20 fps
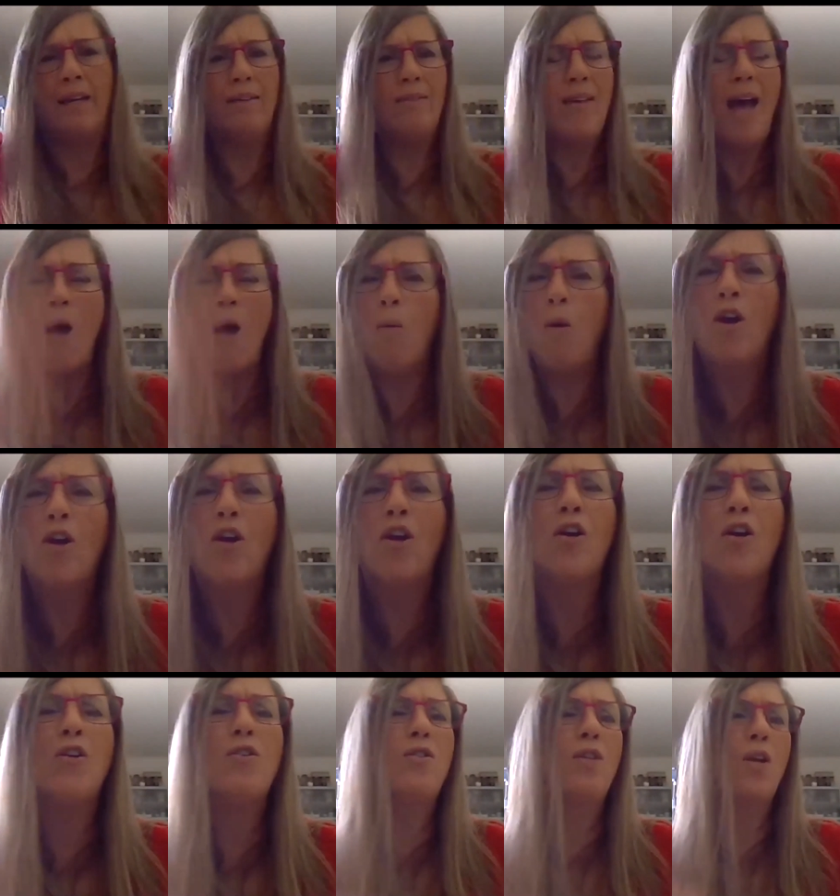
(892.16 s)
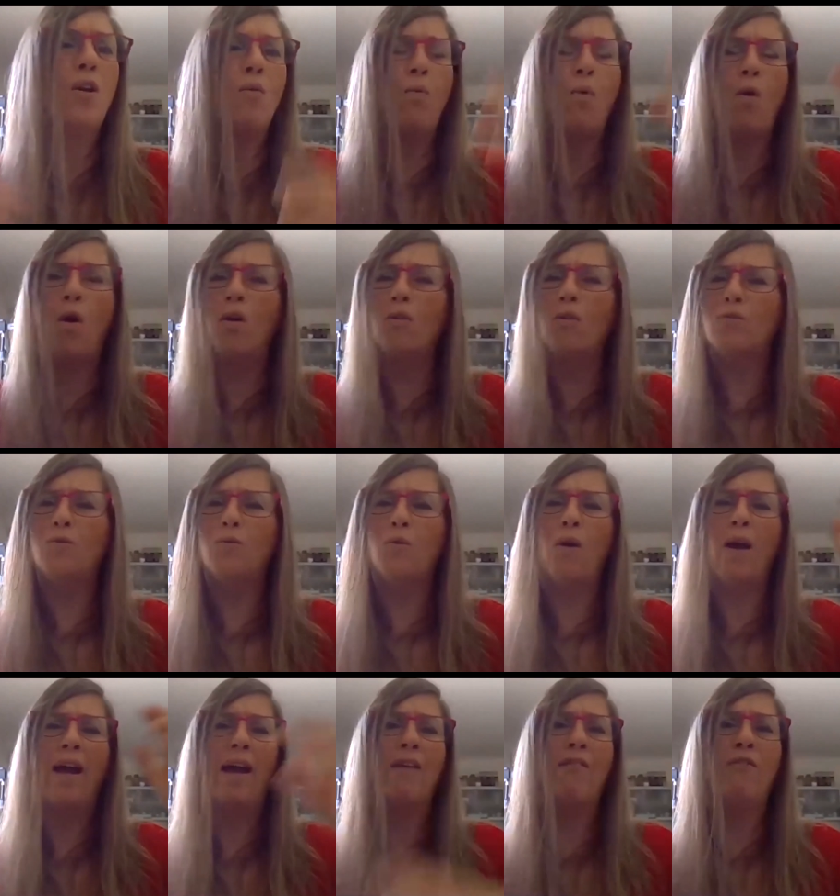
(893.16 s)
towers. They want to
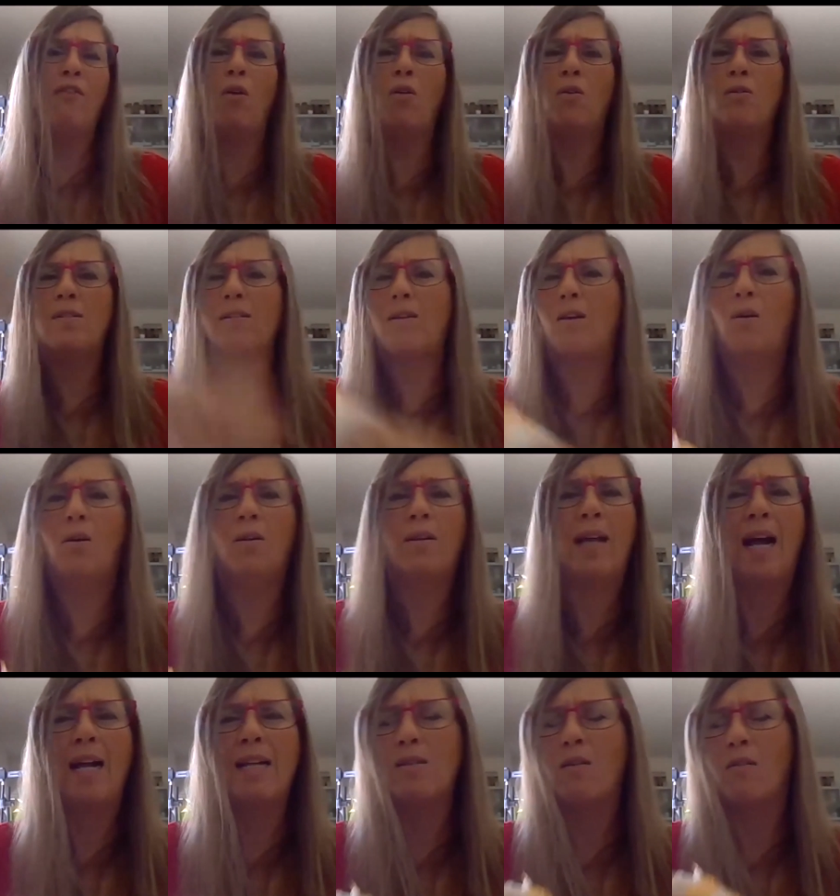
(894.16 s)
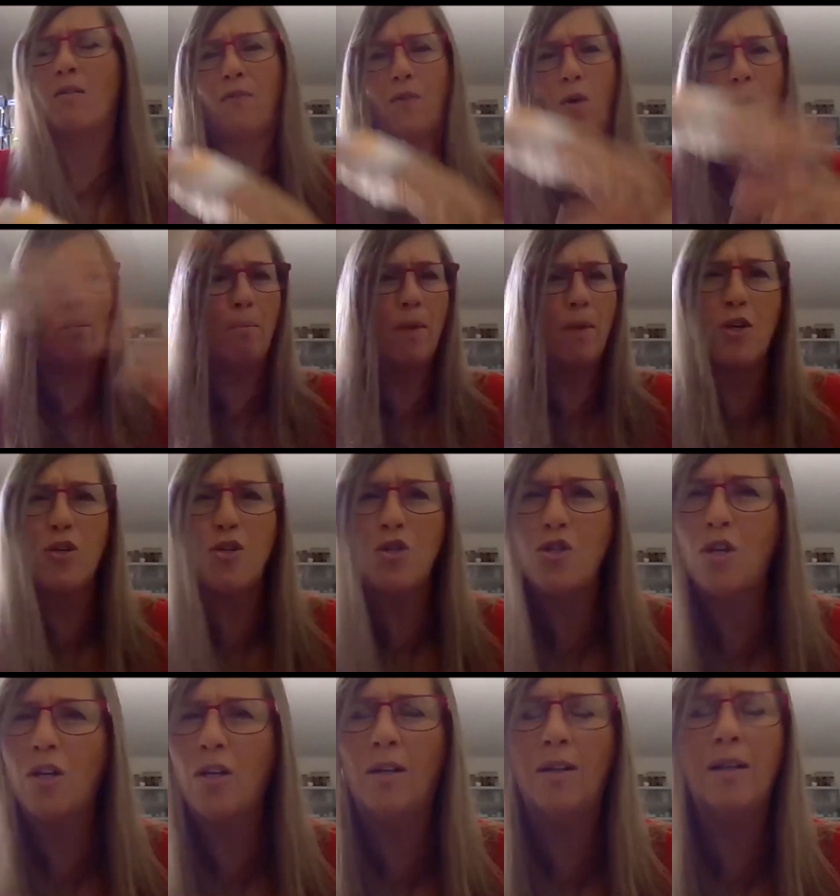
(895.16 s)
have all kinds of
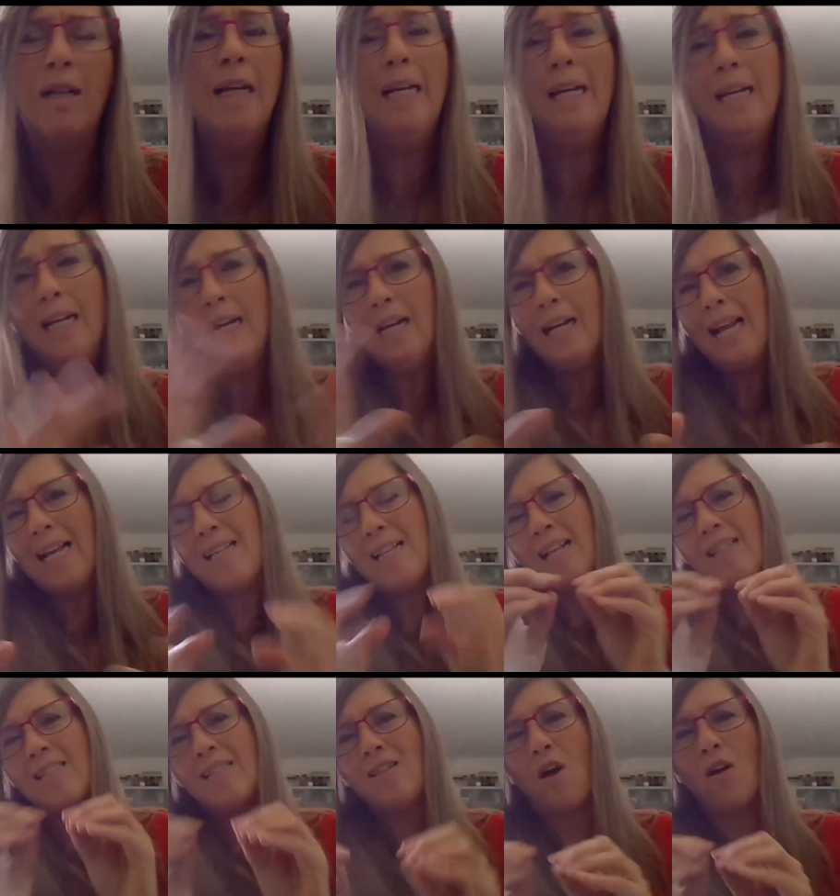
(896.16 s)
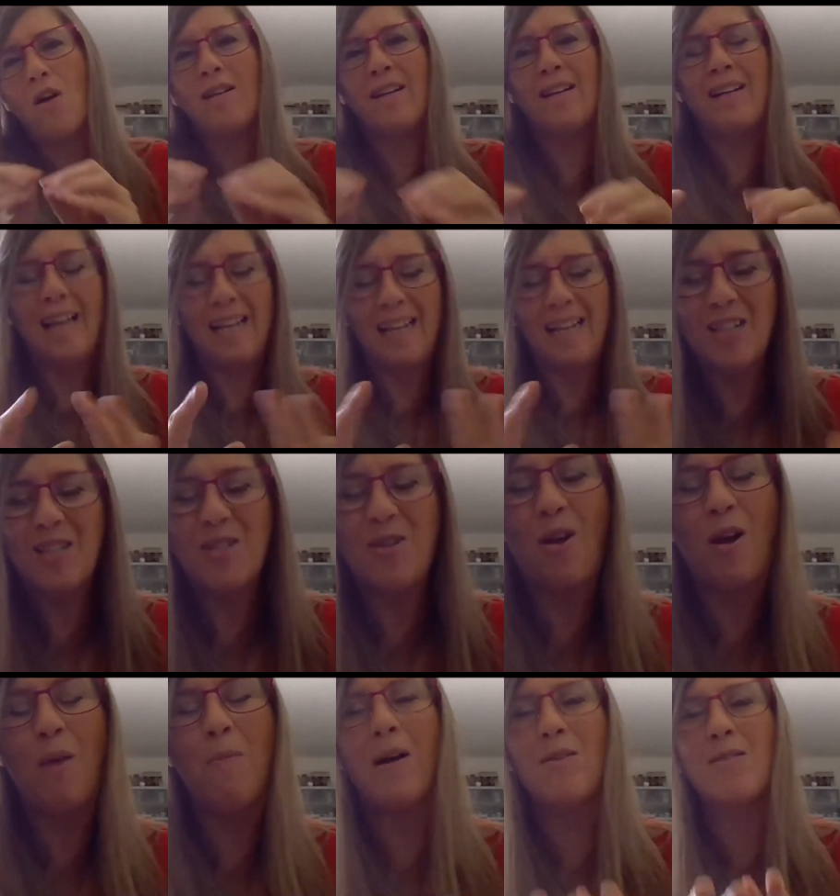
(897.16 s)
commercial. Let's
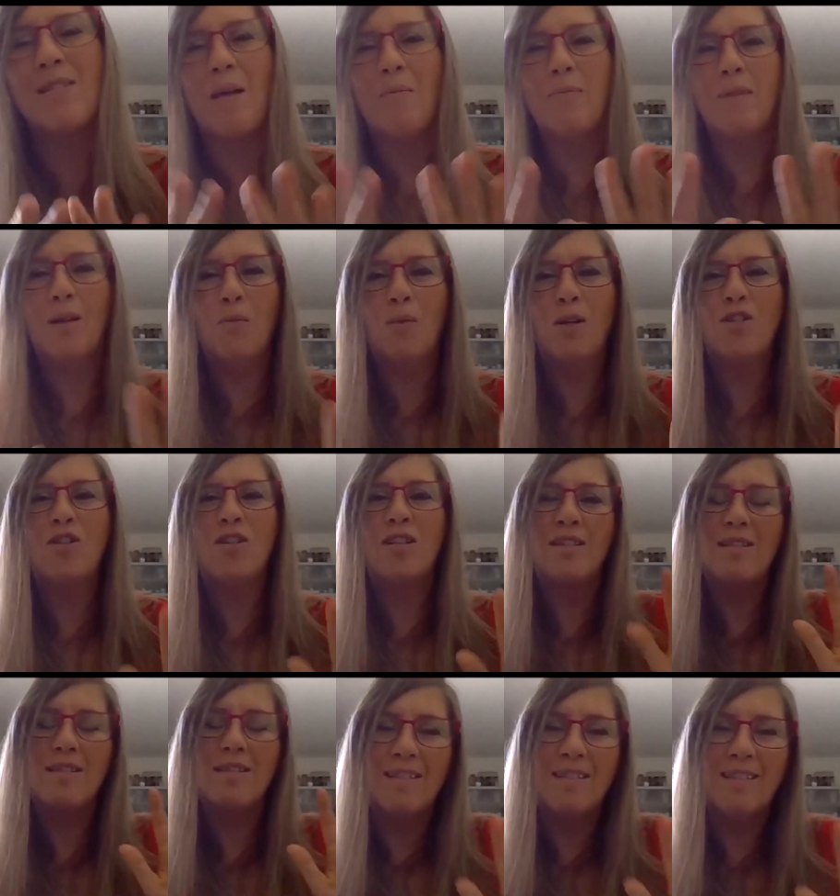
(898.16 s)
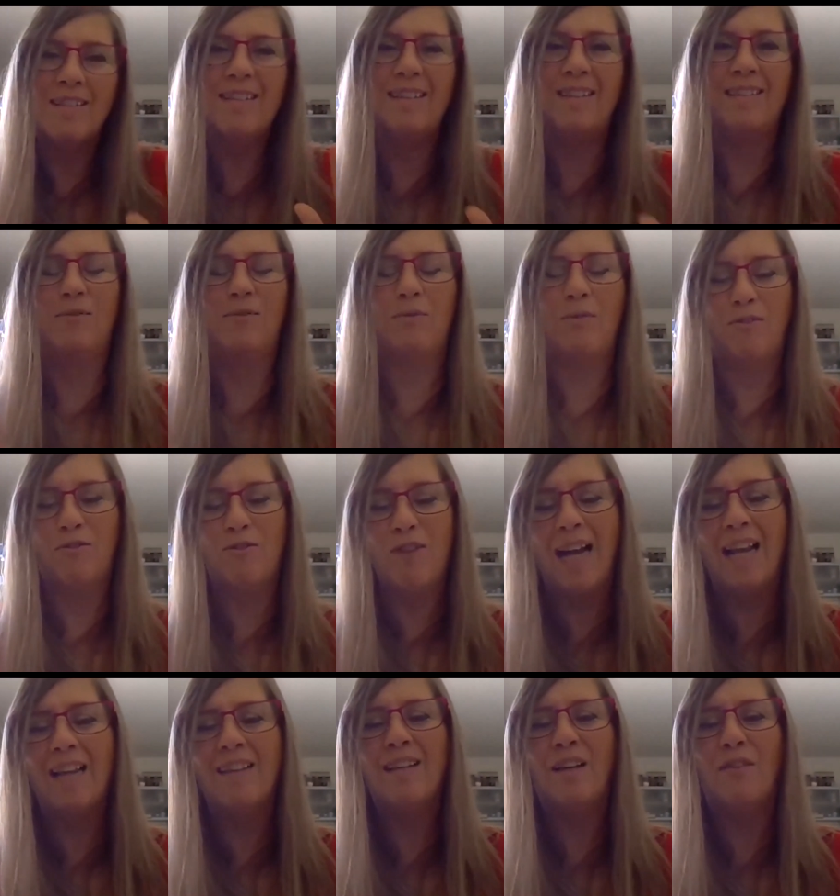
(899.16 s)
talk about something which is
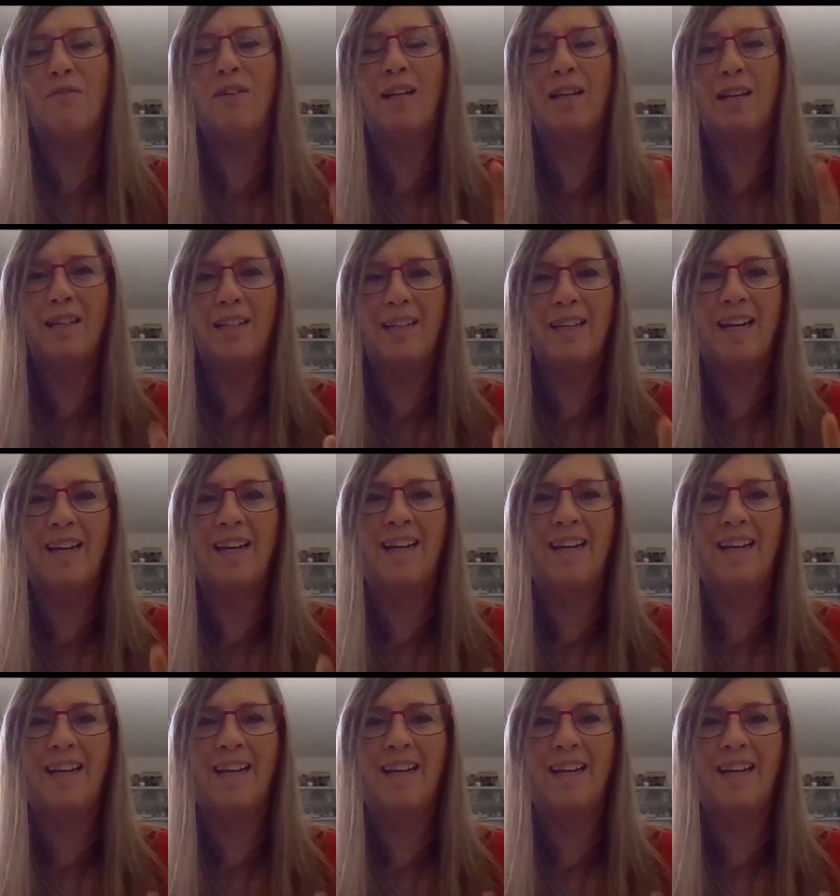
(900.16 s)
relatively